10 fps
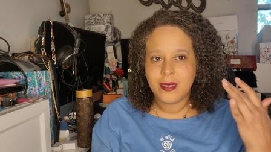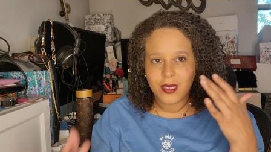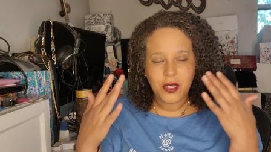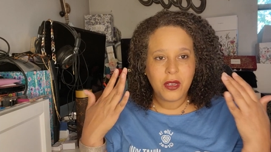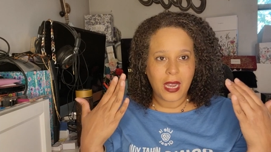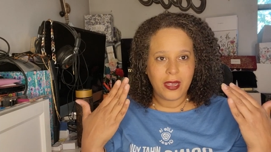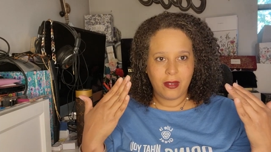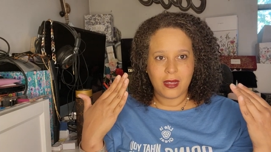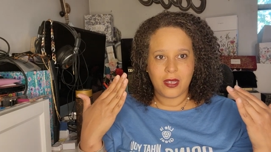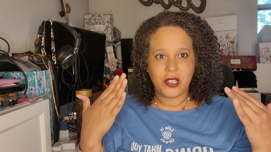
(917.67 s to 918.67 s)
You got you
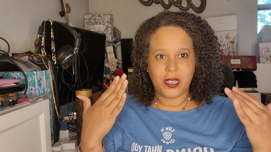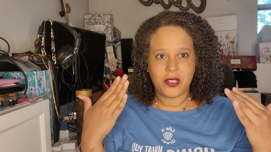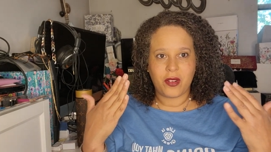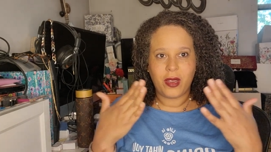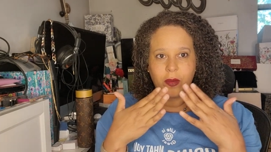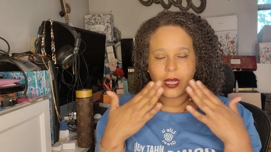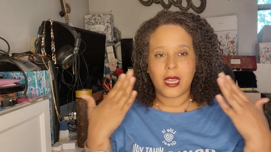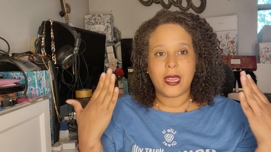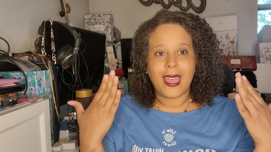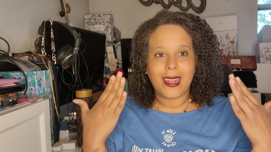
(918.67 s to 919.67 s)
get the gist, right? With like
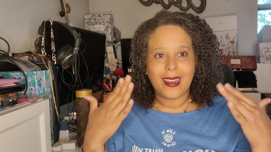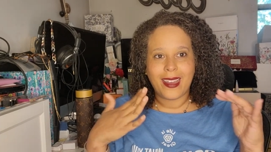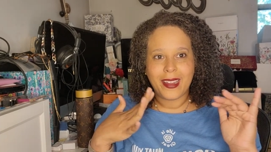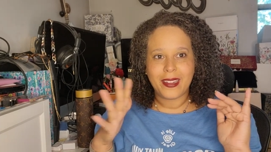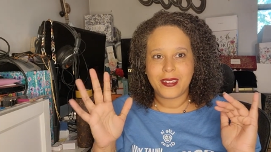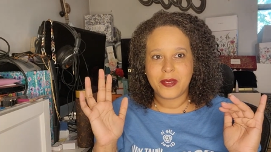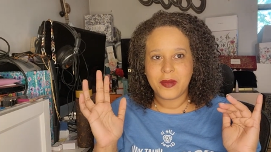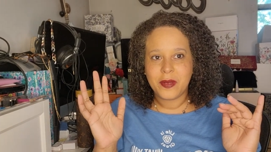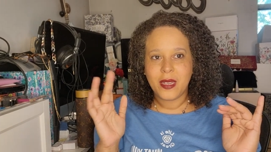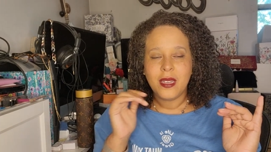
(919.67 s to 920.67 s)
a cat eye and
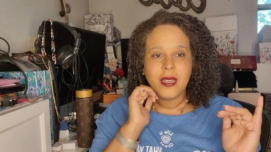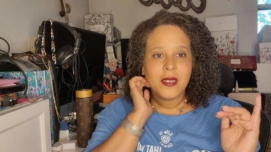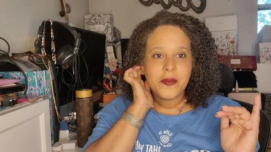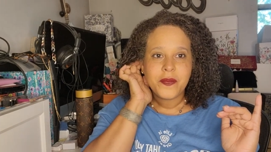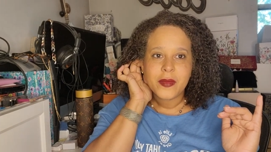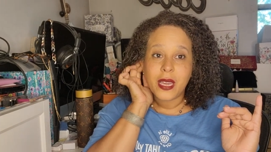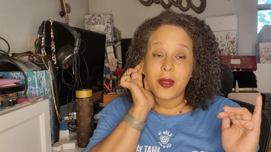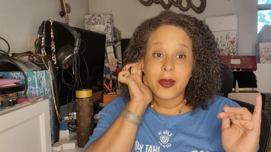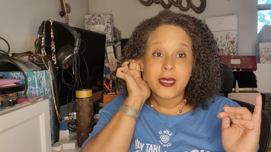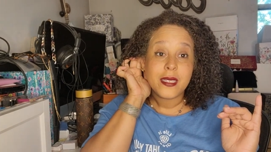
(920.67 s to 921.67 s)

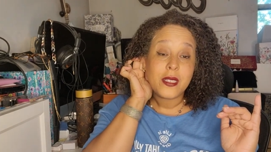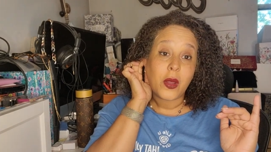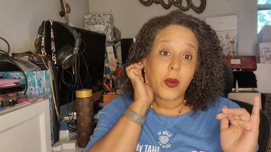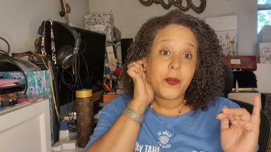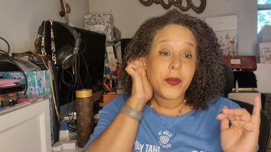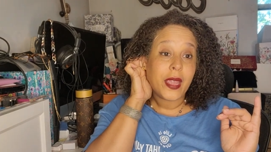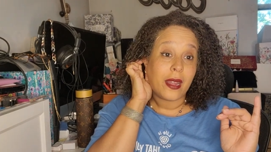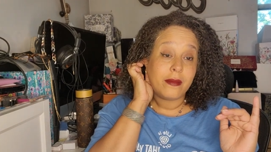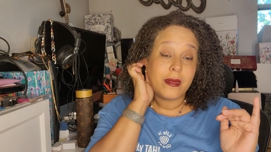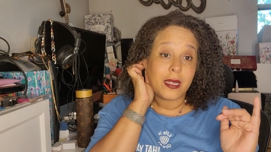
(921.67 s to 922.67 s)
anyways, so
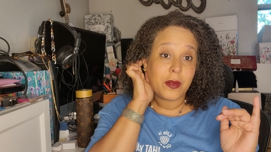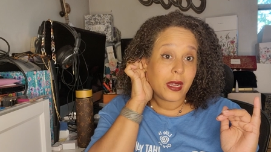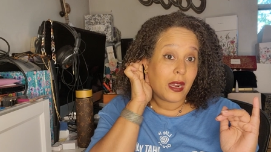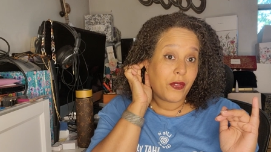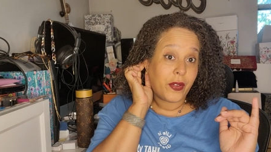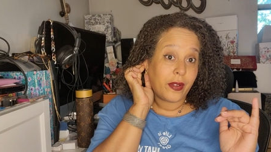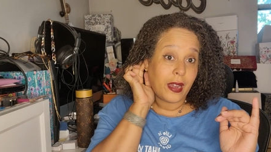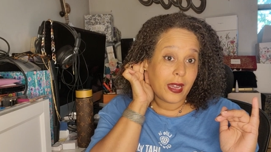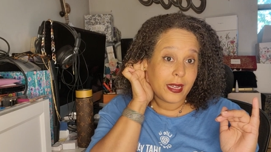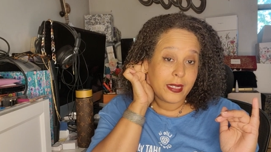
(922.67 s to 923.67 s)
yeah, that's what I got for you
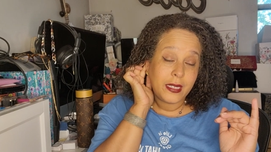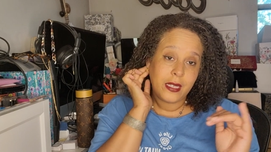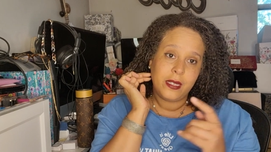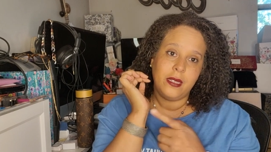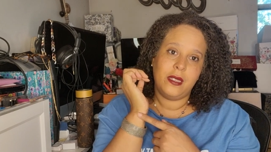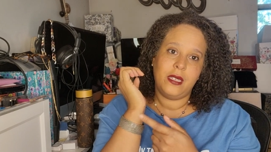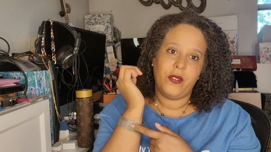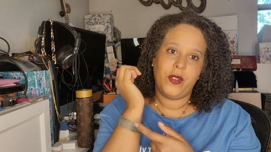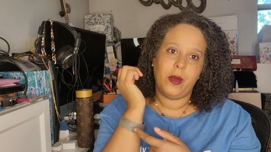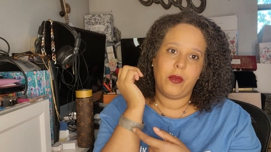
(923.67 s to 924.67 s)
guys. This is the
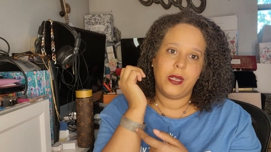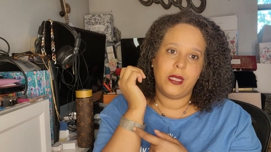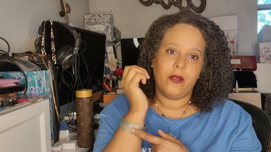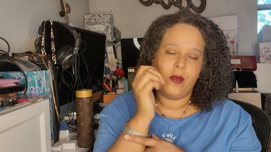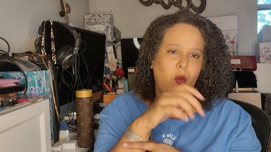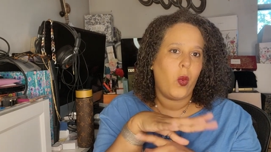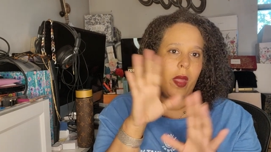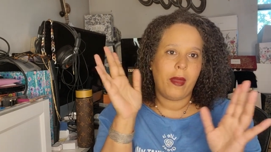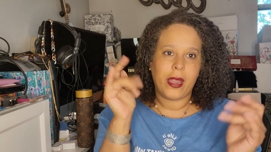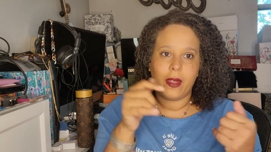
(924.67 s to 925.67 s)
Tiffany bracelet from way
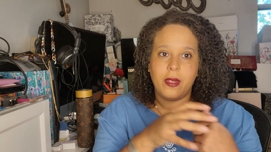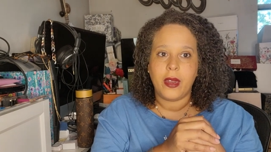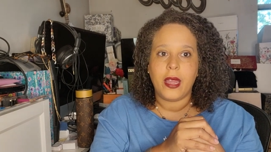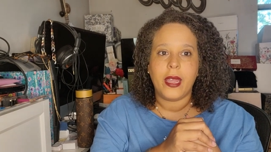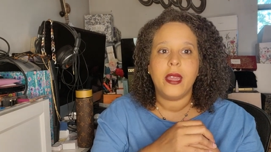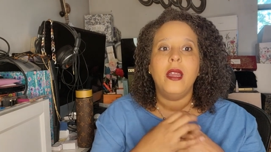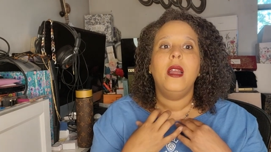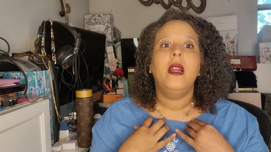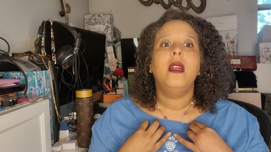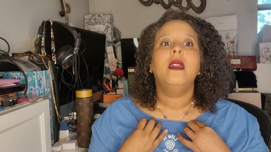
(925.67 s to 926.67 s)
back in the day.
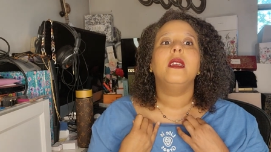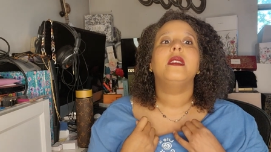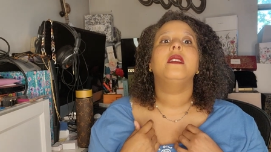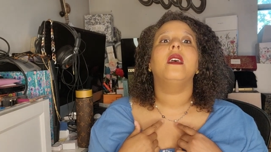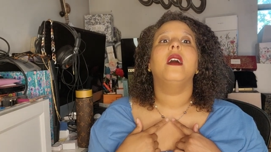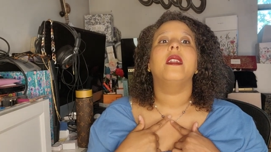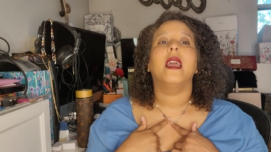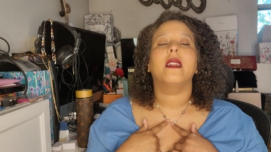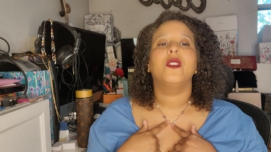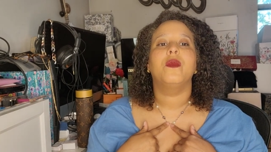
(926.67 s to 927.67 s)
This is a
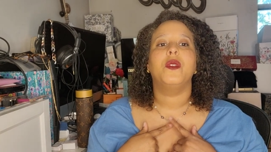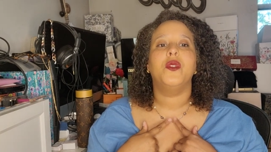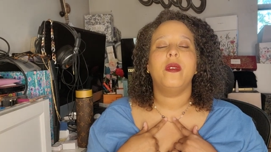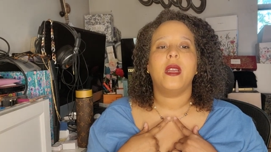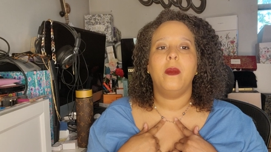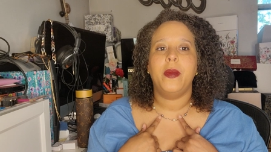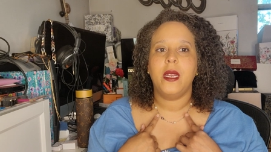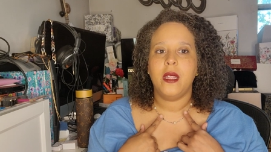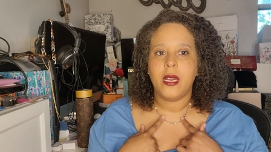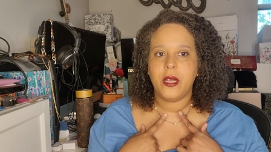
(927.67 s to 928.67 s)
necklace from the jewelry
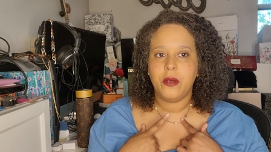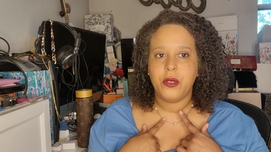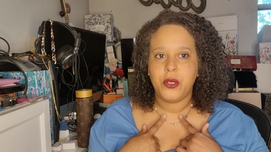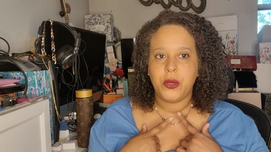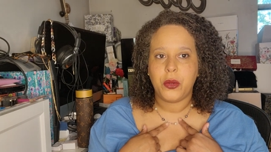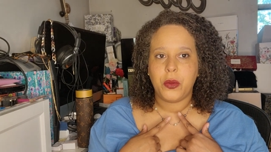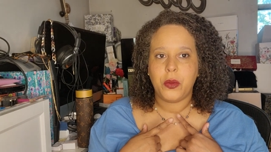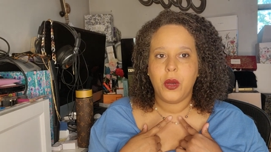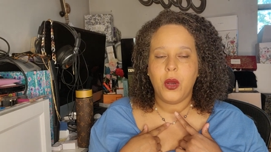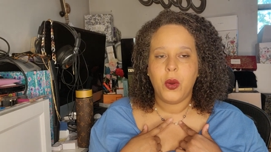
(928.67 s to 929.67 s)
company that I used
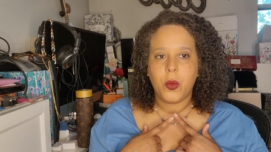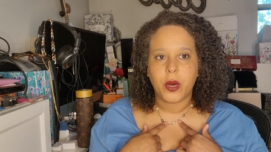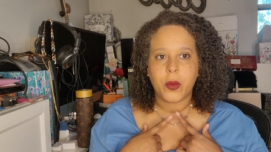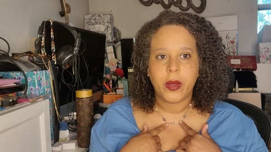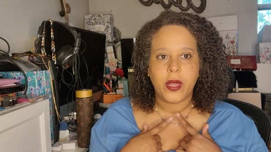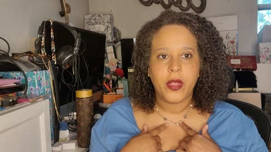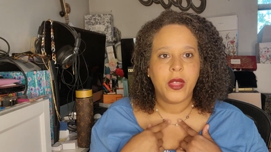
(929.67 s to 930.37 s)
to work with.